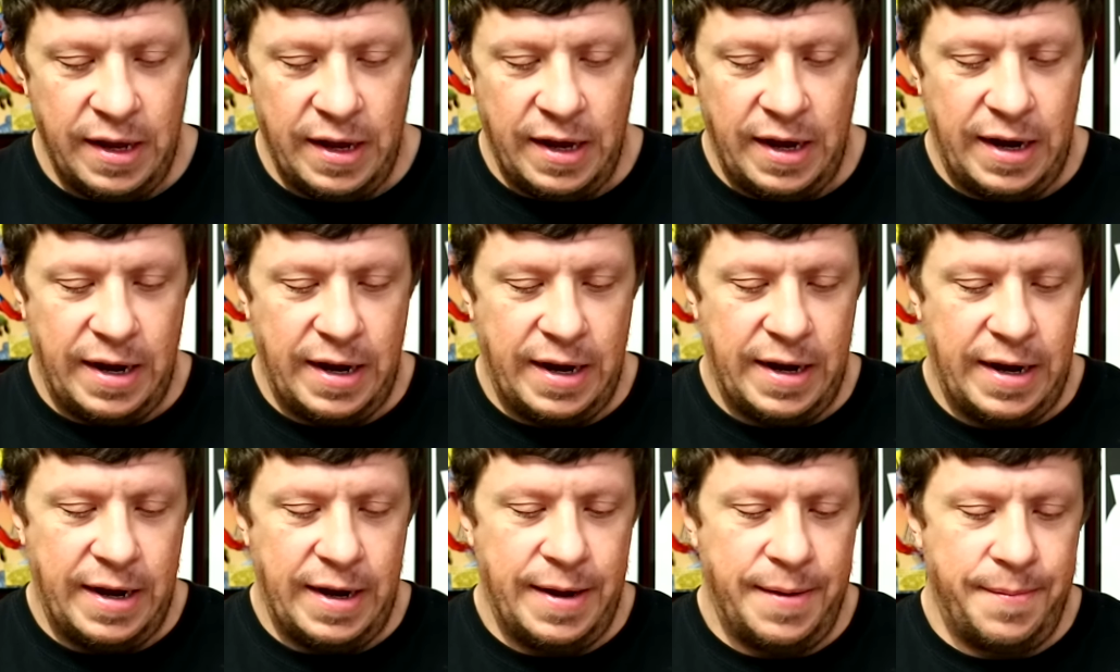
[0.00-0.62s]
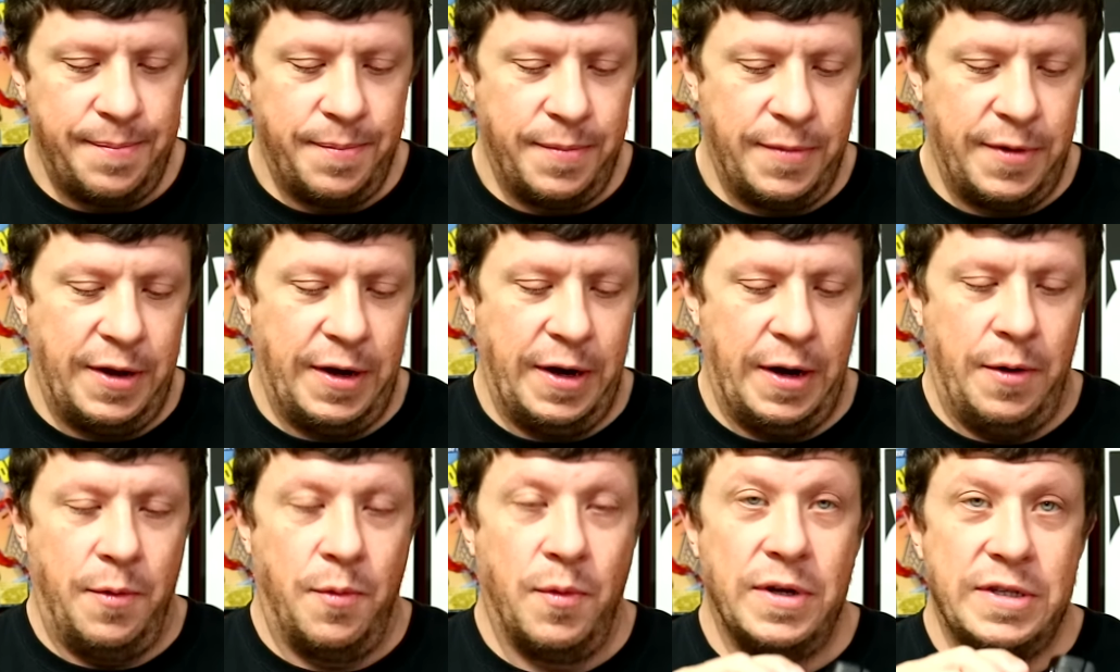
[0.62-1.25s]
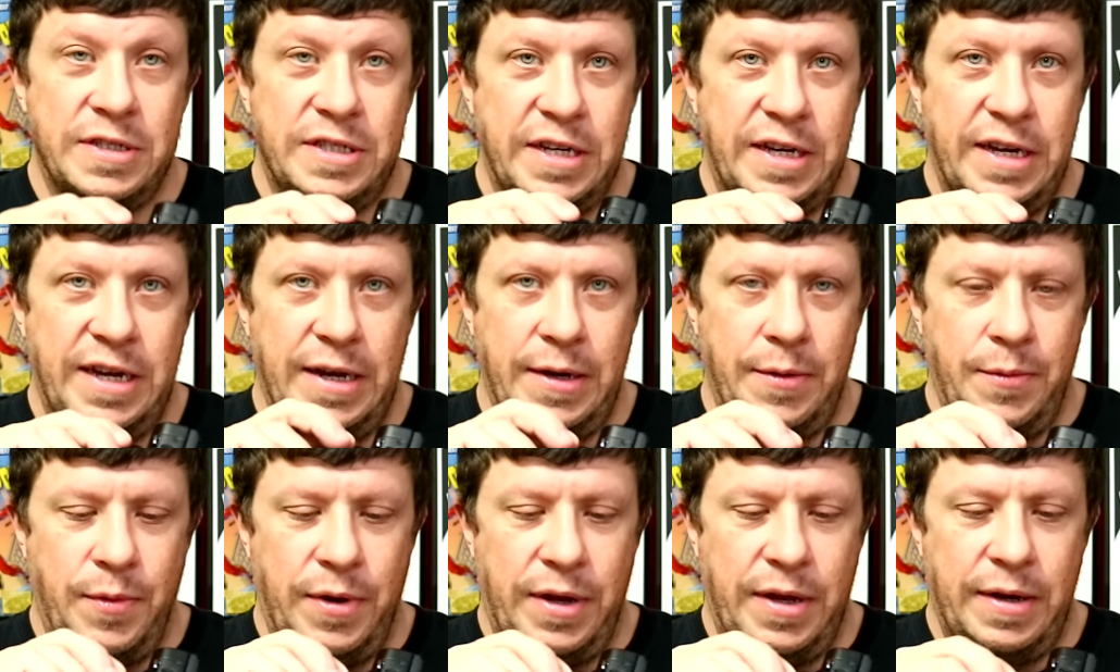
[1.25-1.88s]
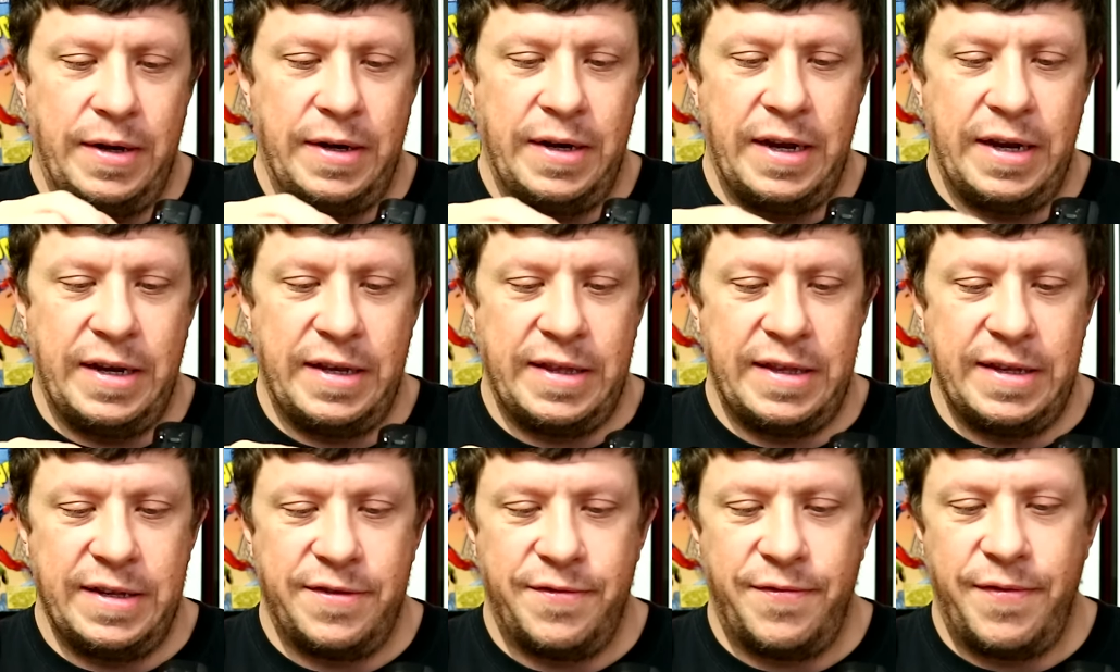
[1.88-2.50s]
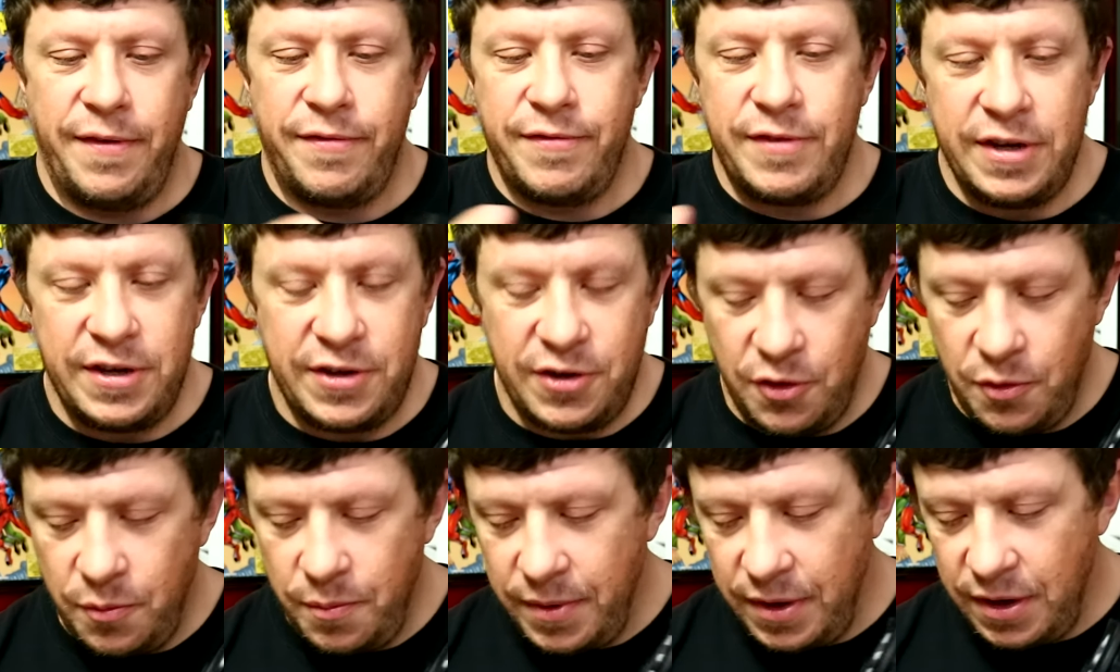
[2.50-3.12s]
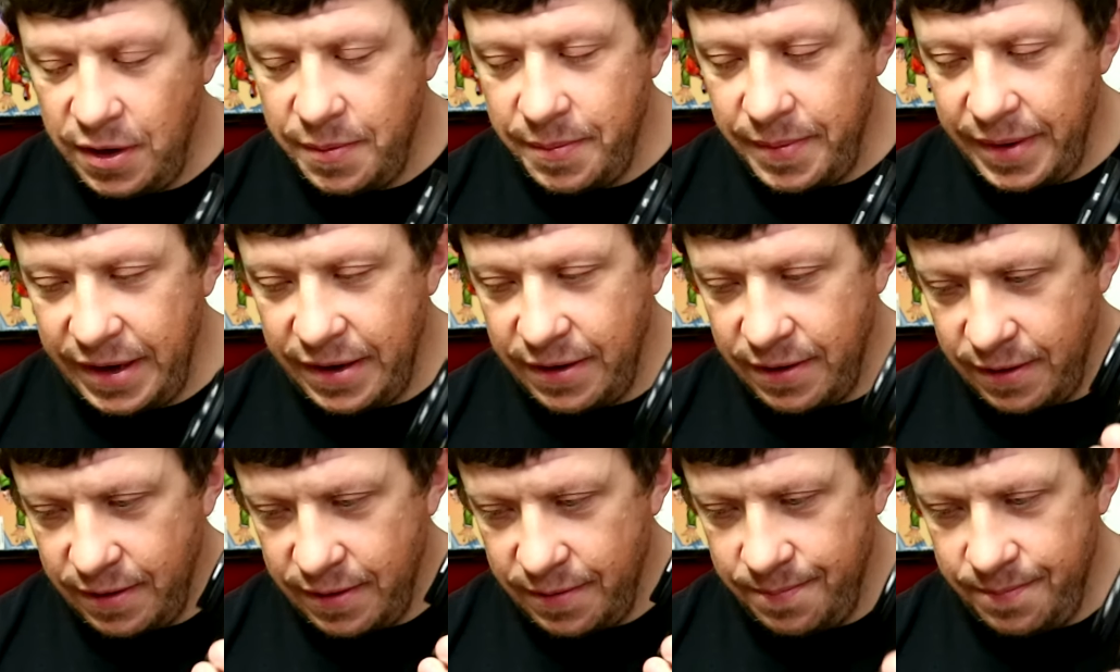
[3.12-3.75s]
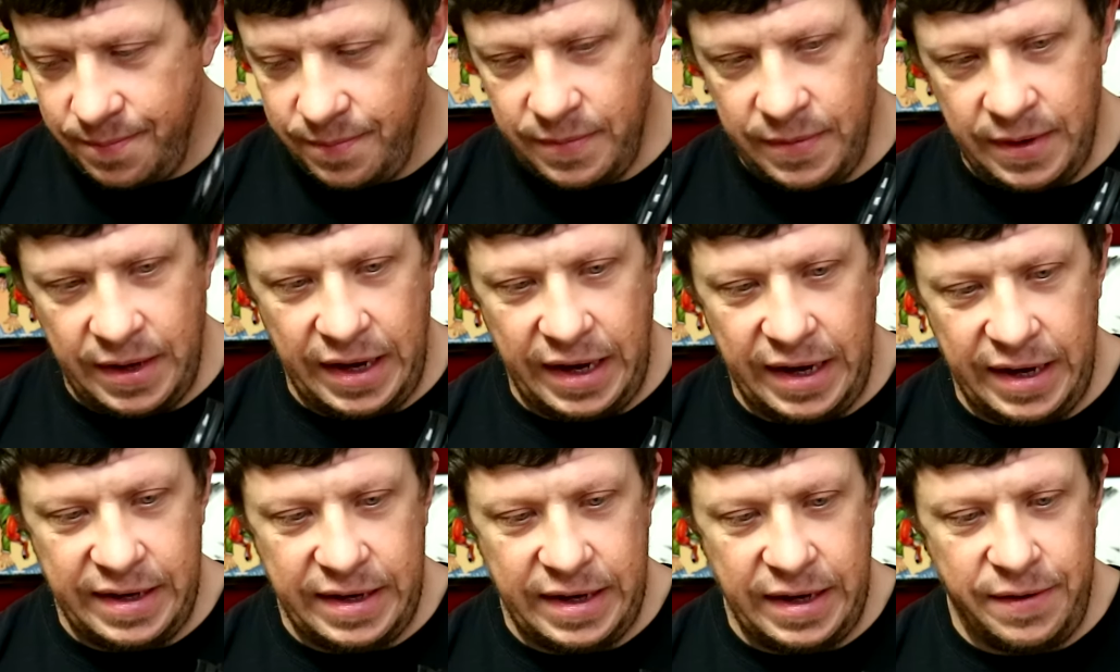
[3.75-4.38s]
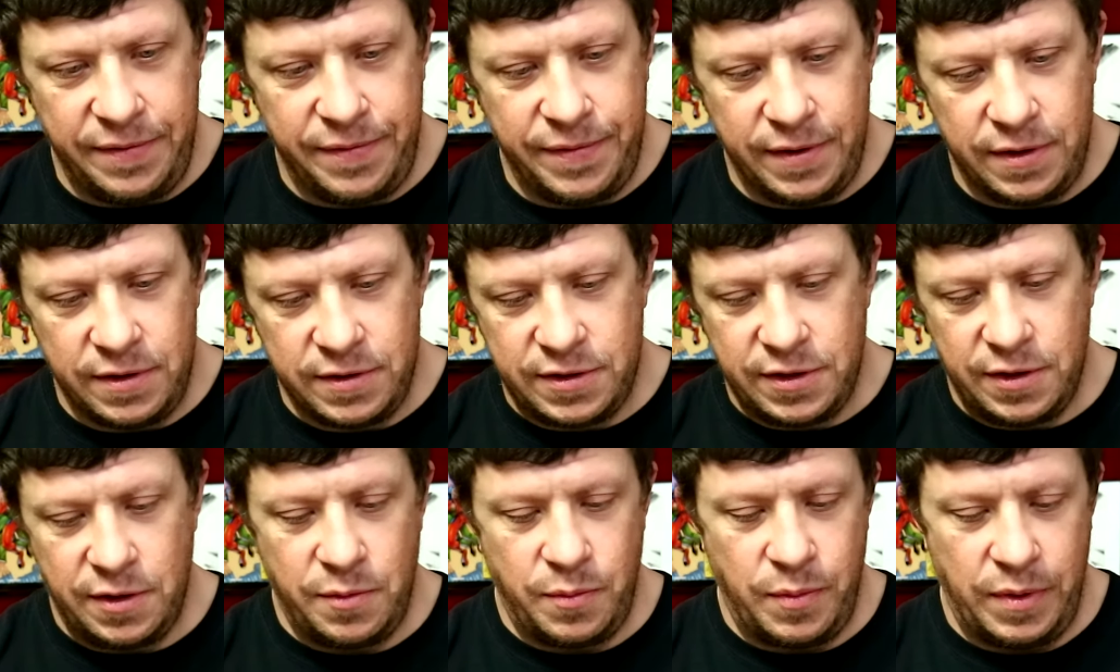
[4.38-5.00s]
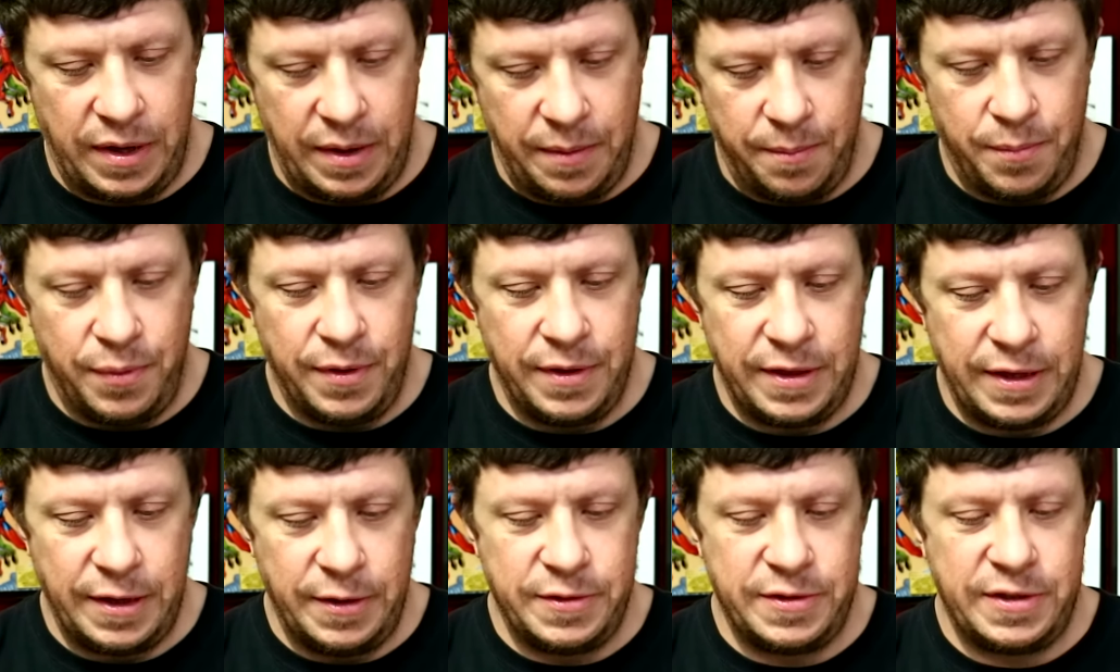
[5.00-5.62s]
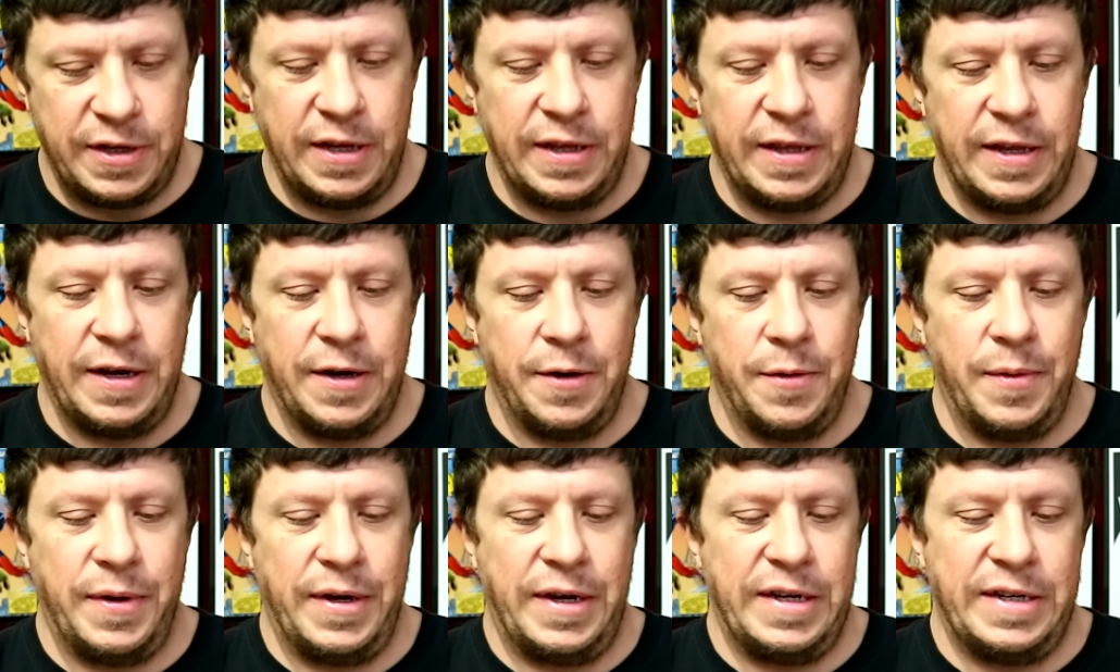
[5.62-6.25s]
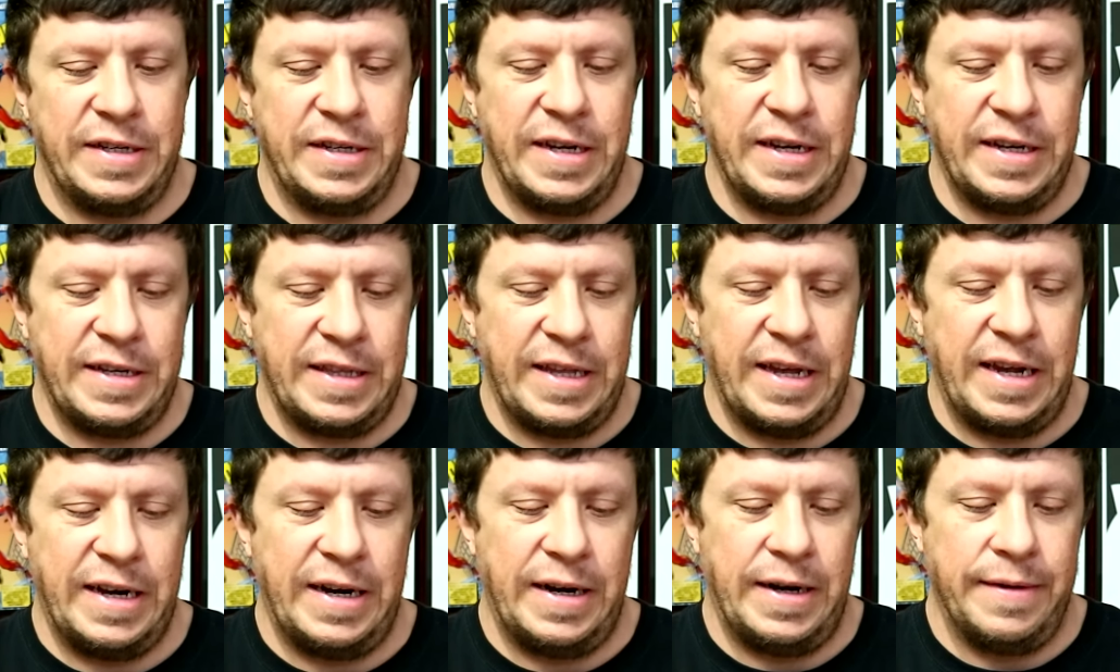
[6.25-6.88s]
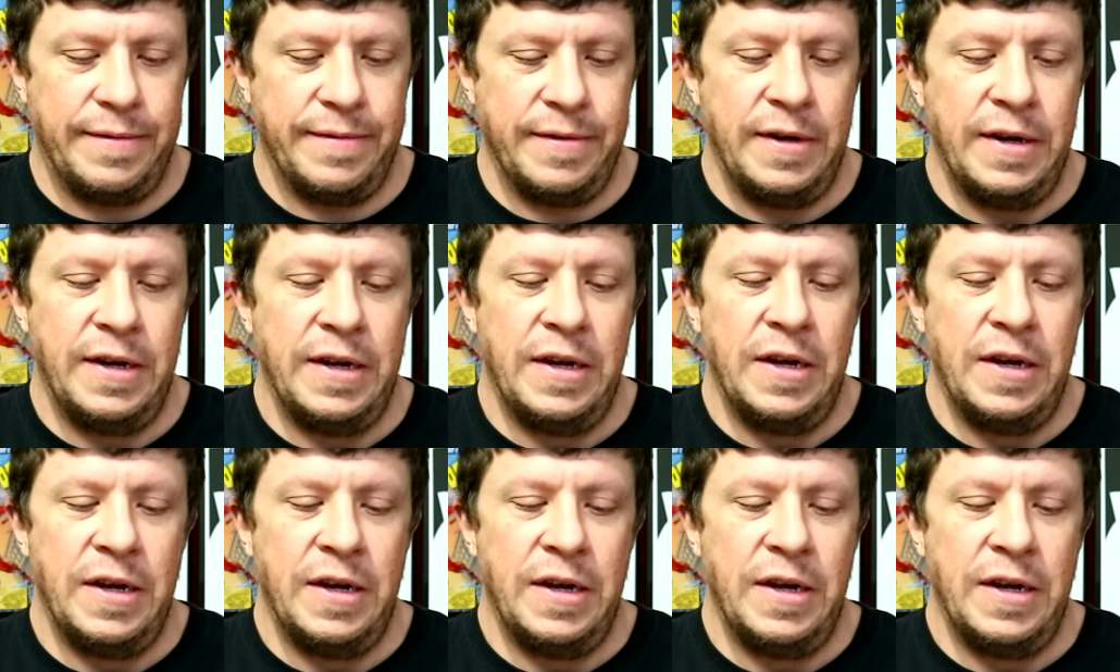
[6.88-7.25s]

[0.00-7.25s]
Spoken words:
Once again, we can take this 52 millimeter ND filter. We can put those on there. We can take that off.